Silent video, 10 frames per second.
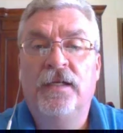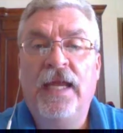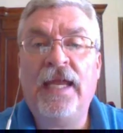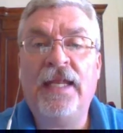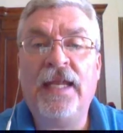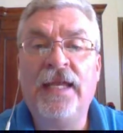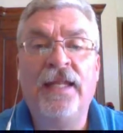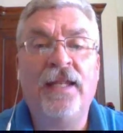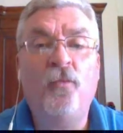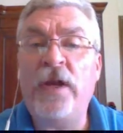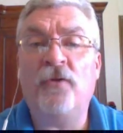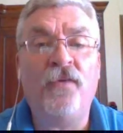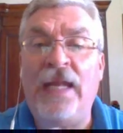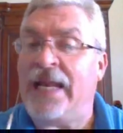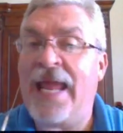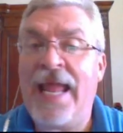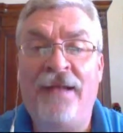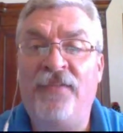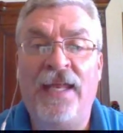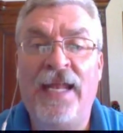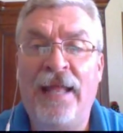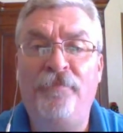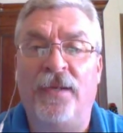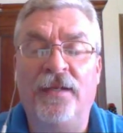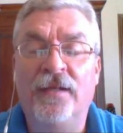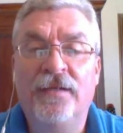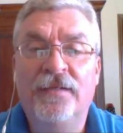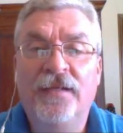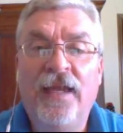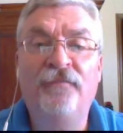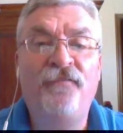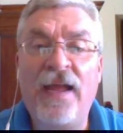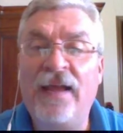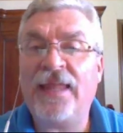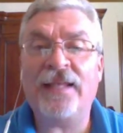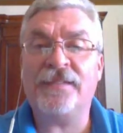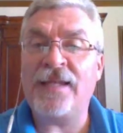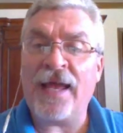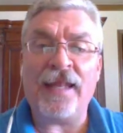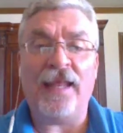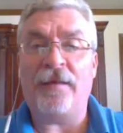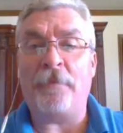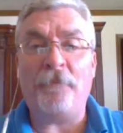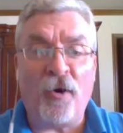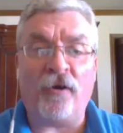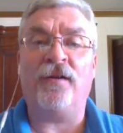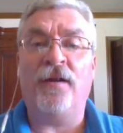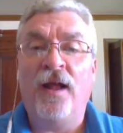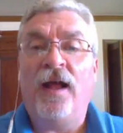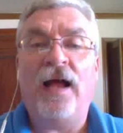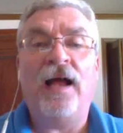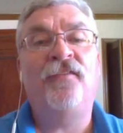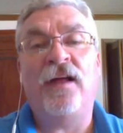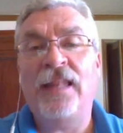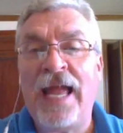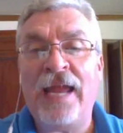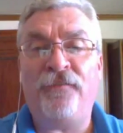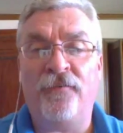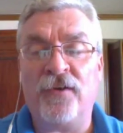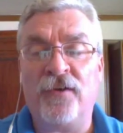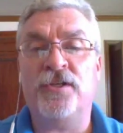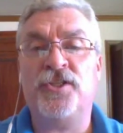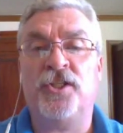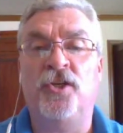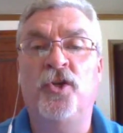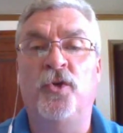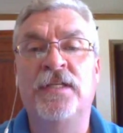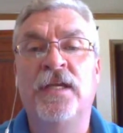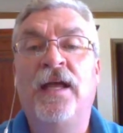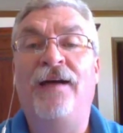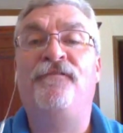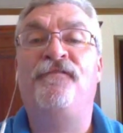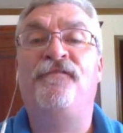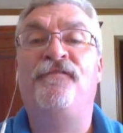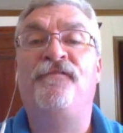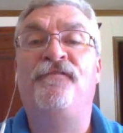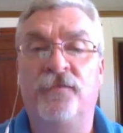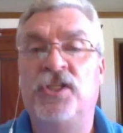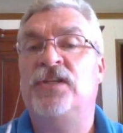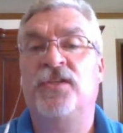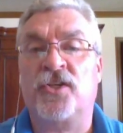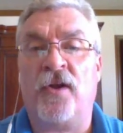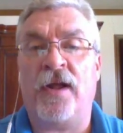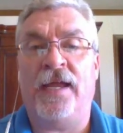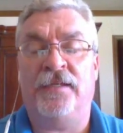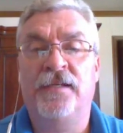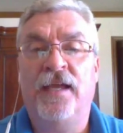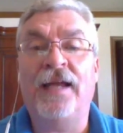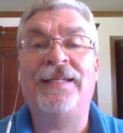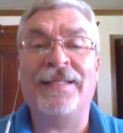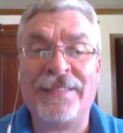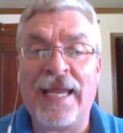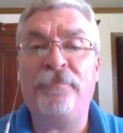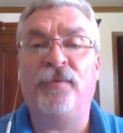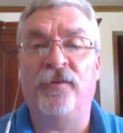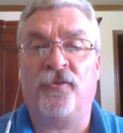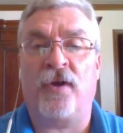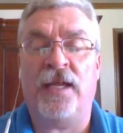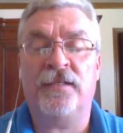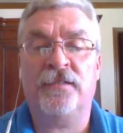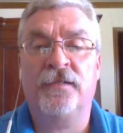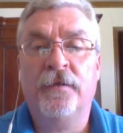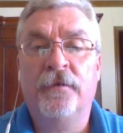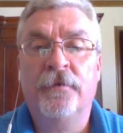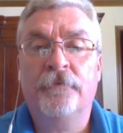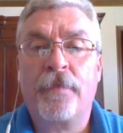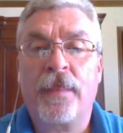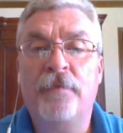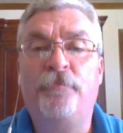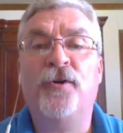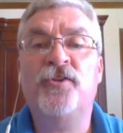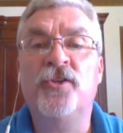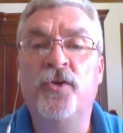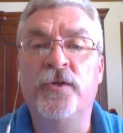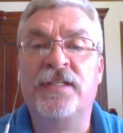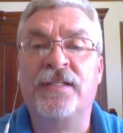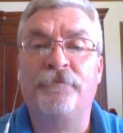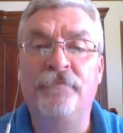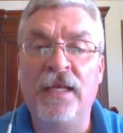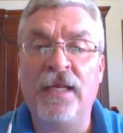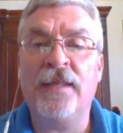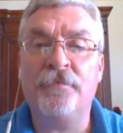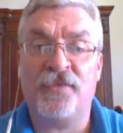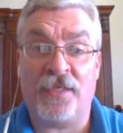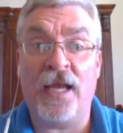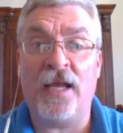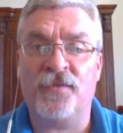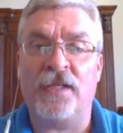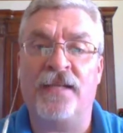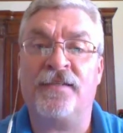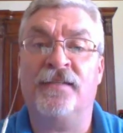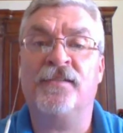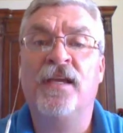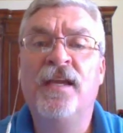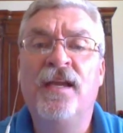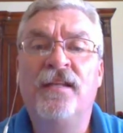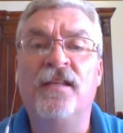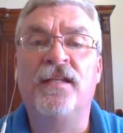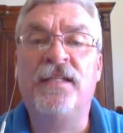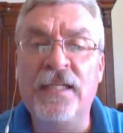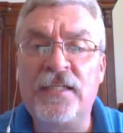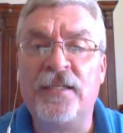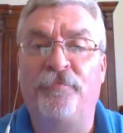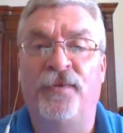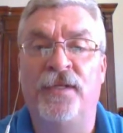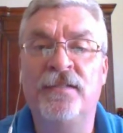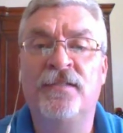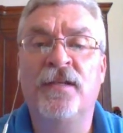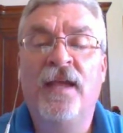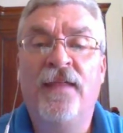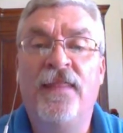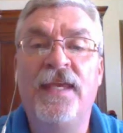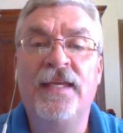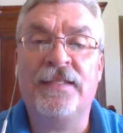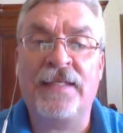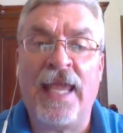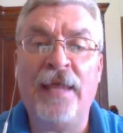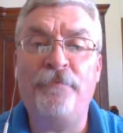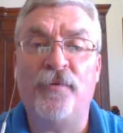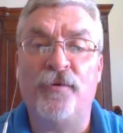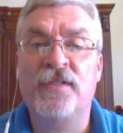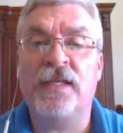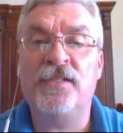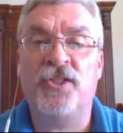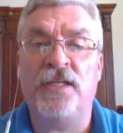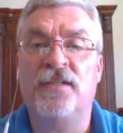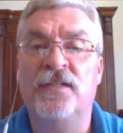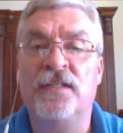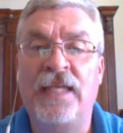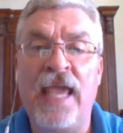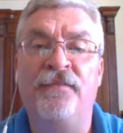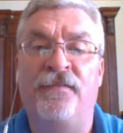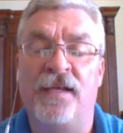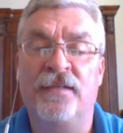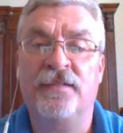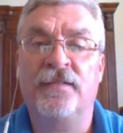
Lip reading: And we don't need to have that happen. In fact, that's not a part of a life of a Christian who is a follower of Jesus Christ, a disciple of Christ, a person who is submitting themselves, in essence, to the disciplines, the examples that Jesus gave us.